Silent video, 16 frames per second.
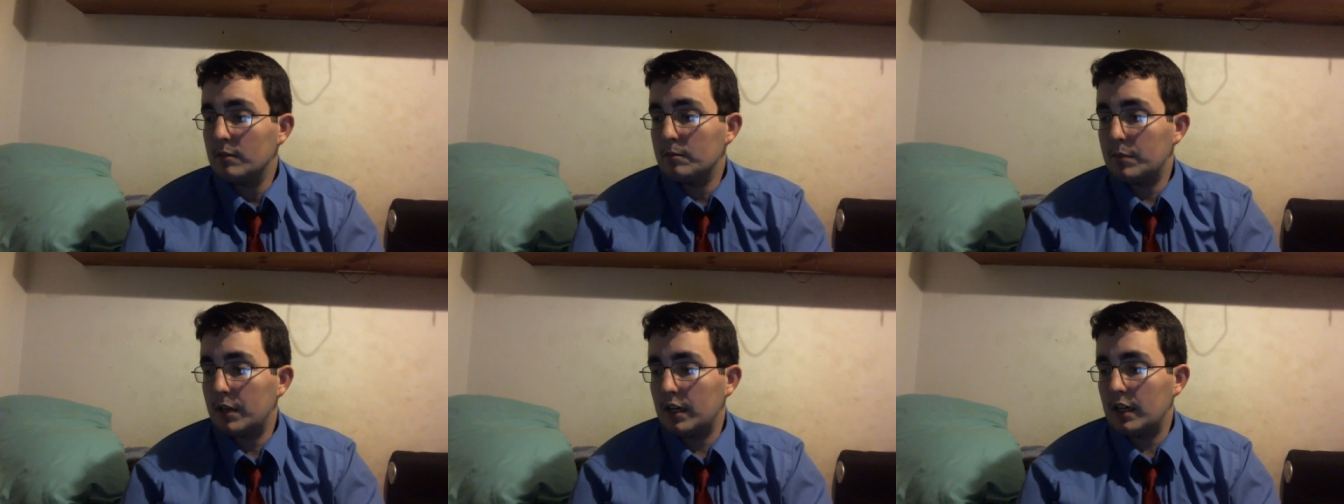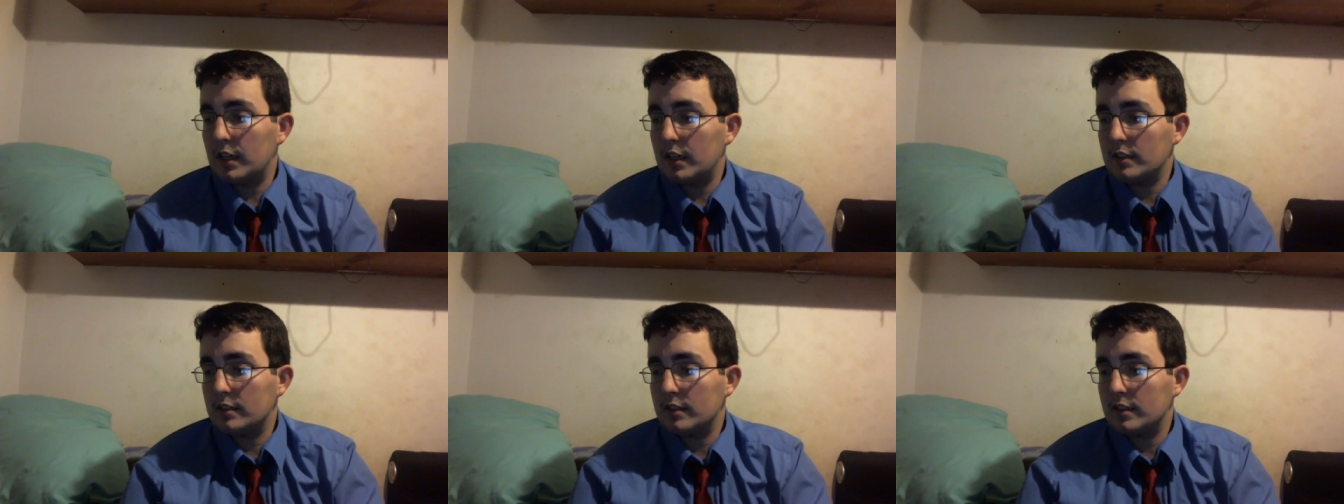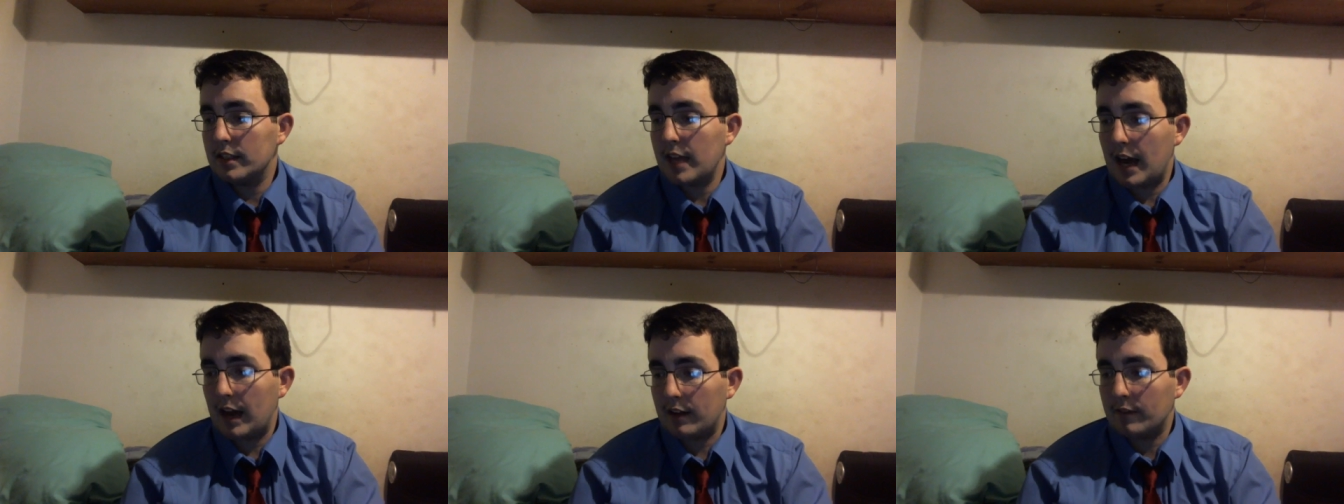But
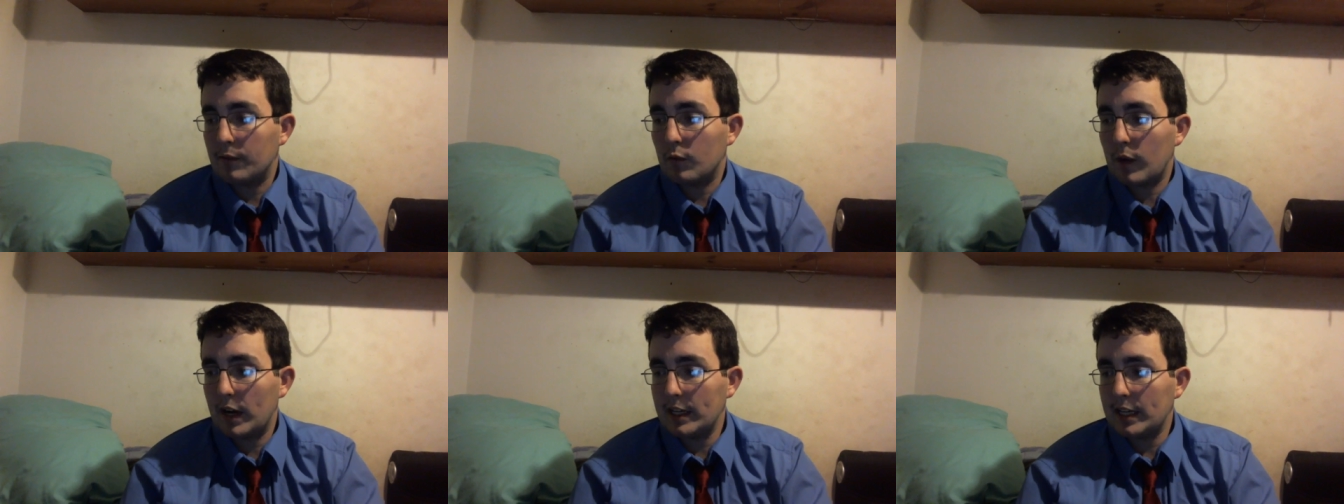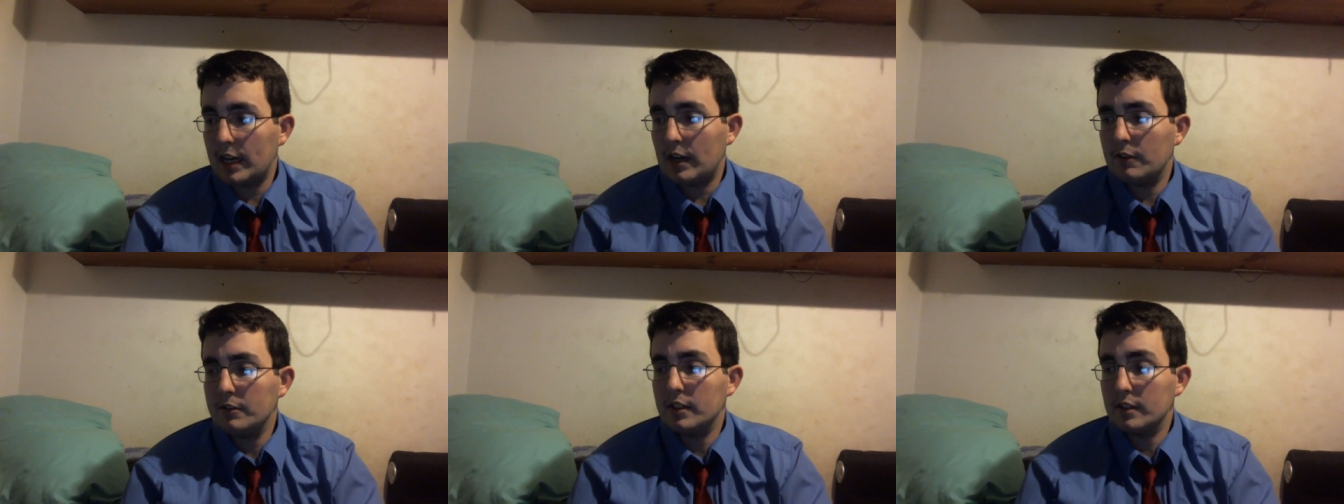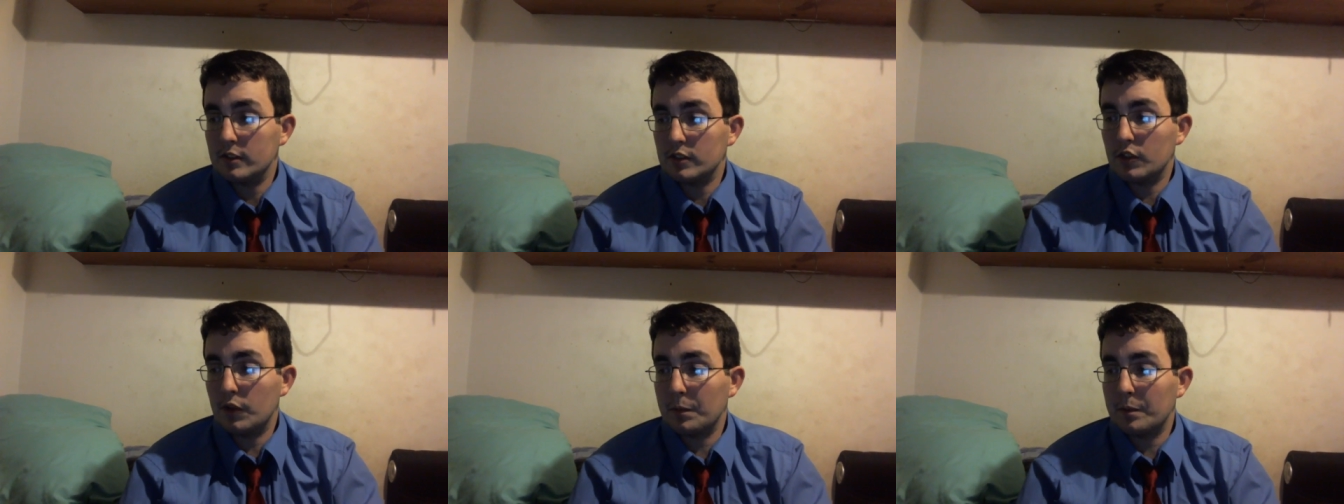yeah, for right now, this
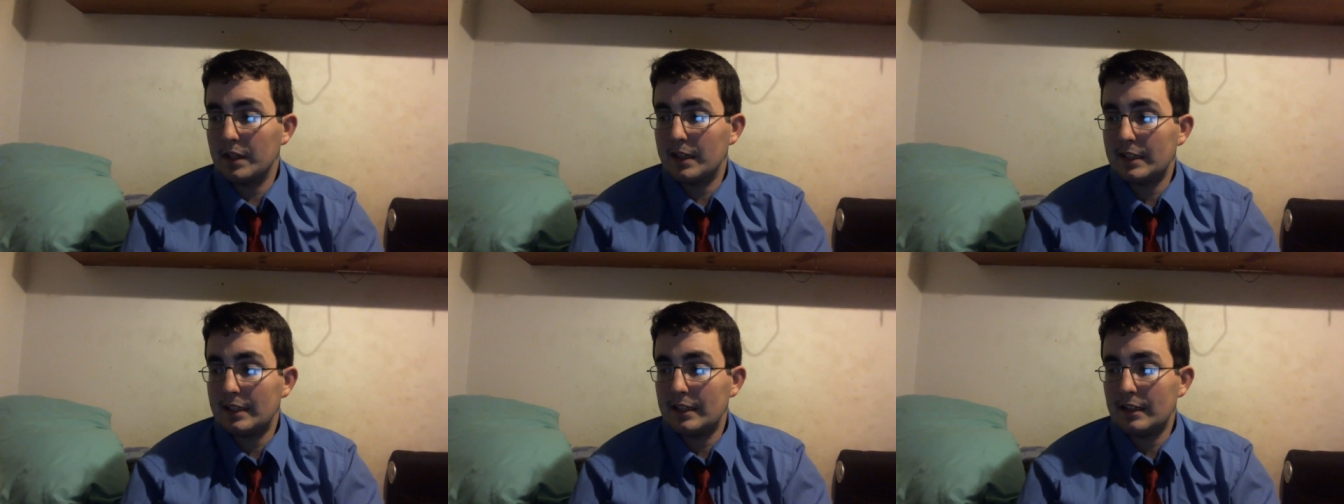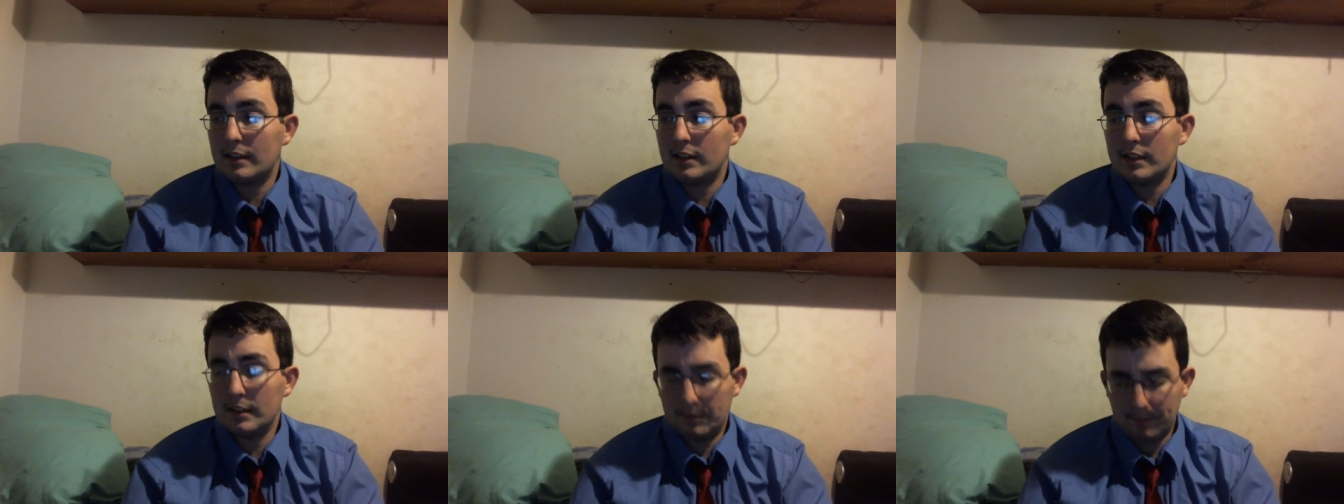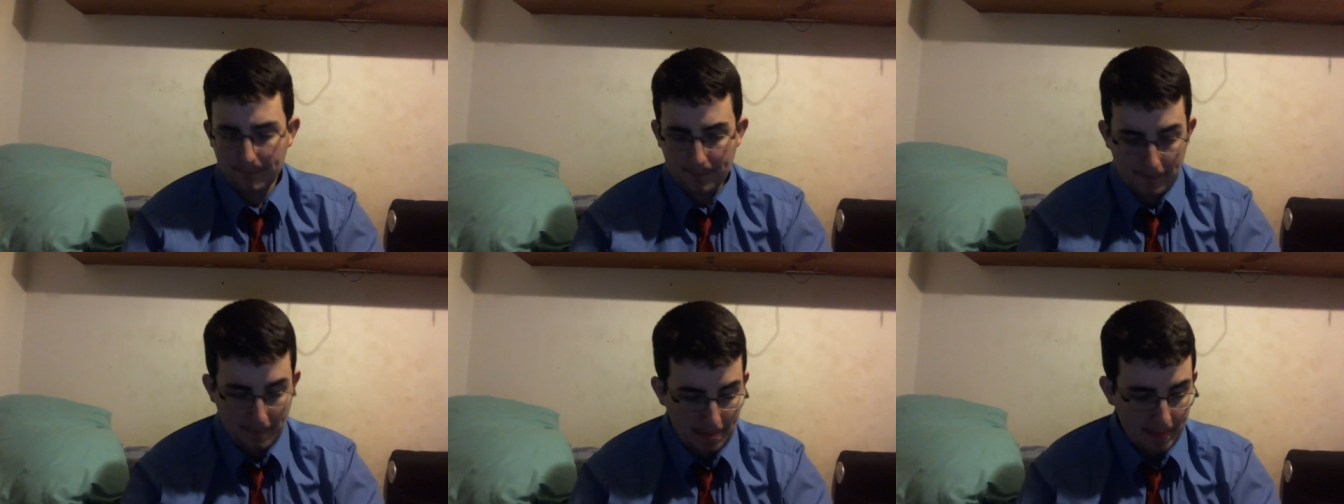is going to be the,
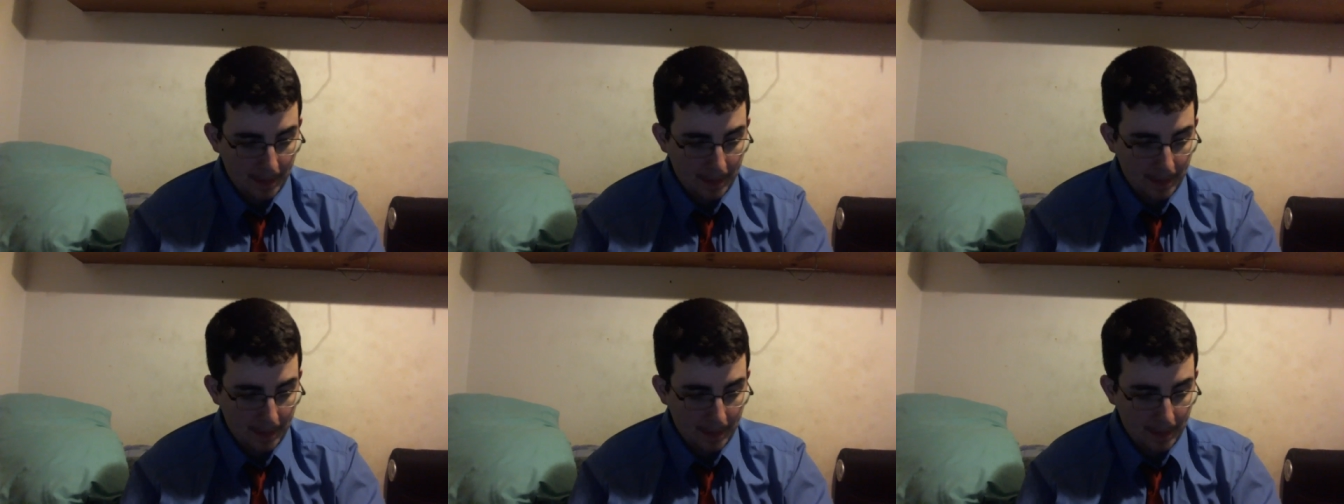mm,